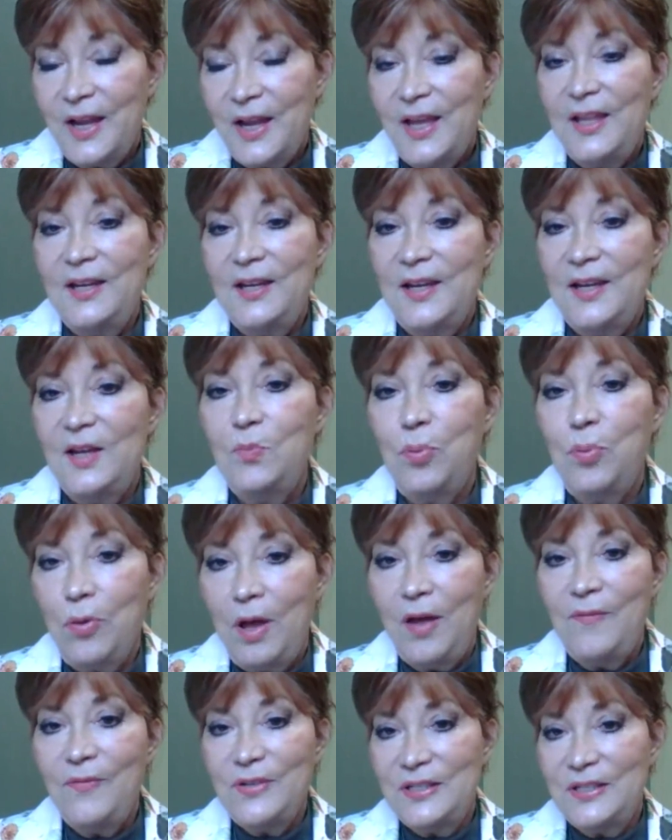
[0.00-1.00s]
and it had
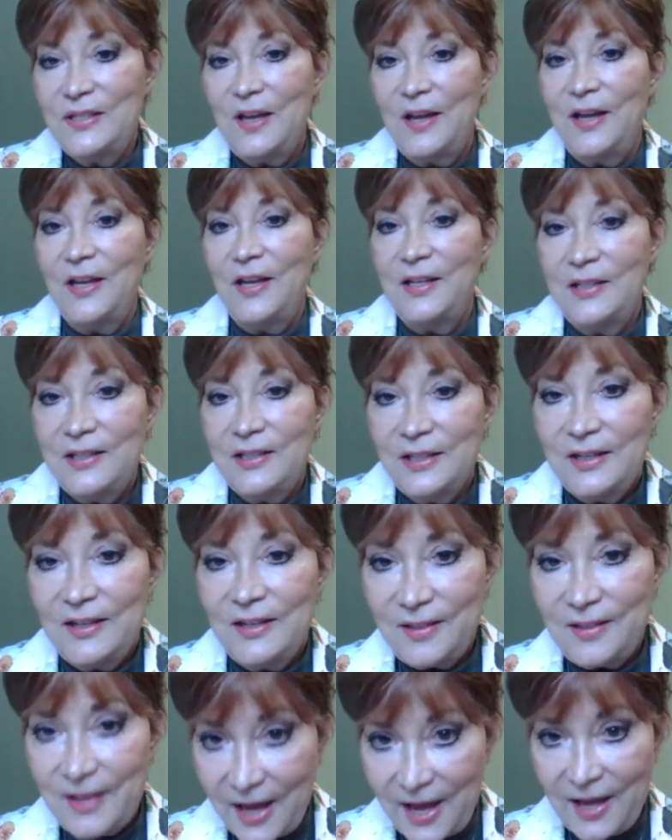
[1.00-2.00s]
prophesied
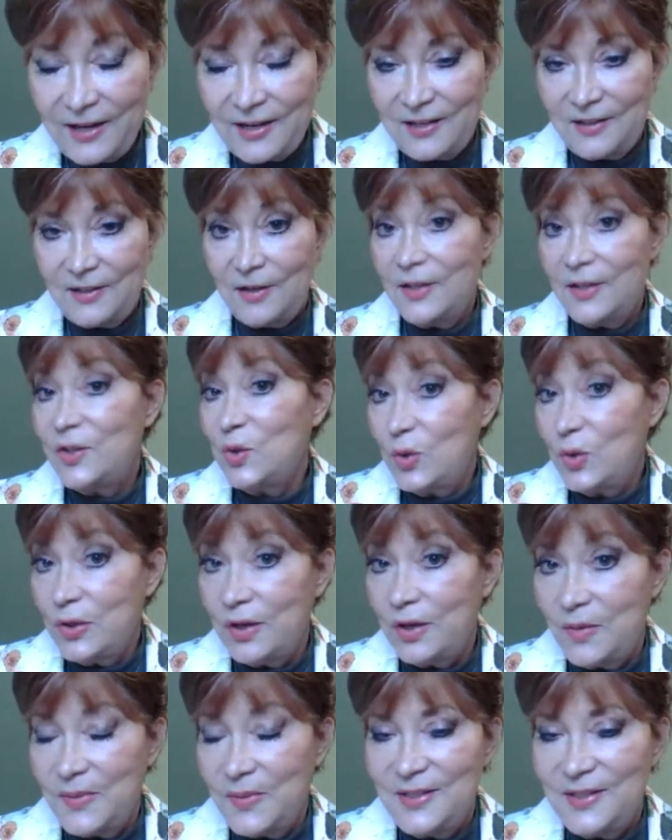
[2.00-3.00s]
that, and
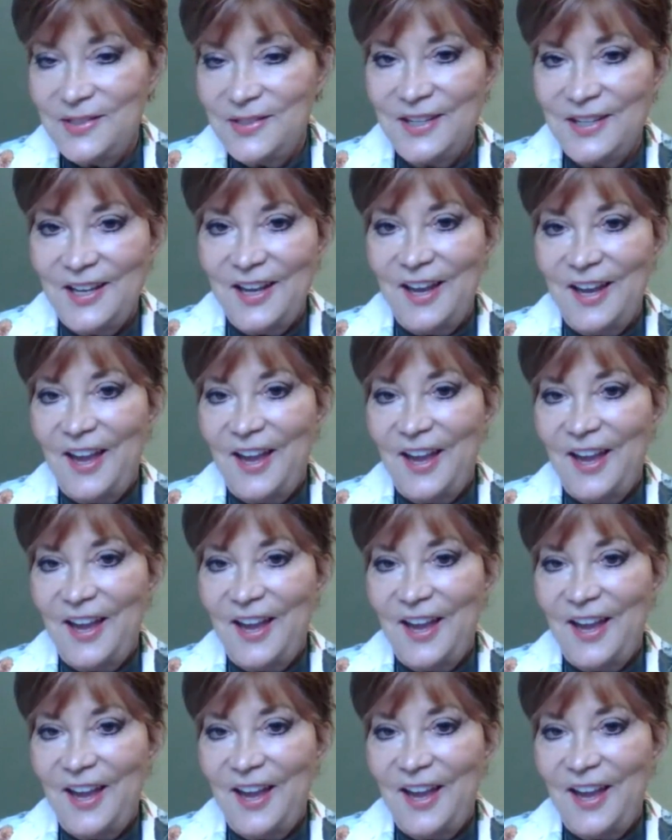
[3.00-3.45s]
Nostradamus,